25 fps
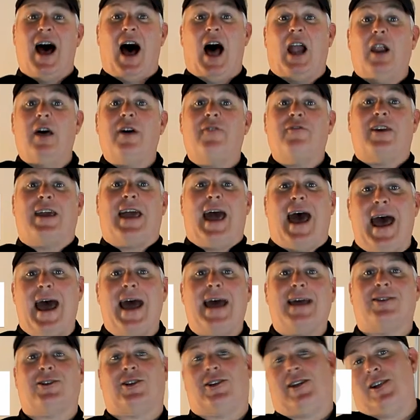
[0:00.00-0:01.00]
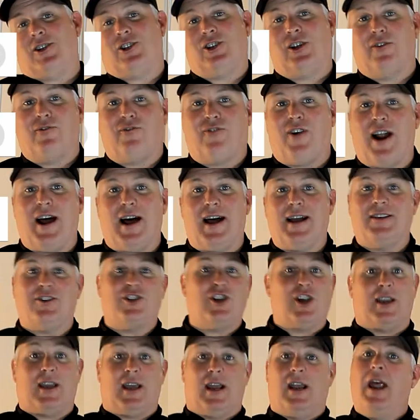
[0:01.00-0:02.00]
I love gas station fried
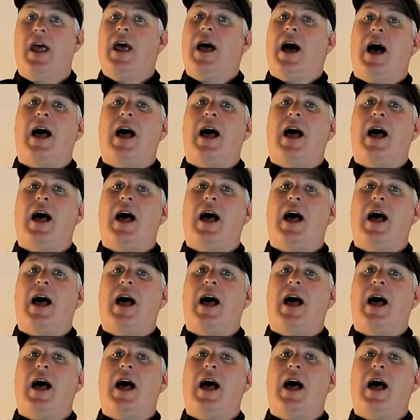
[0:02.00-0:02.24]
chicken.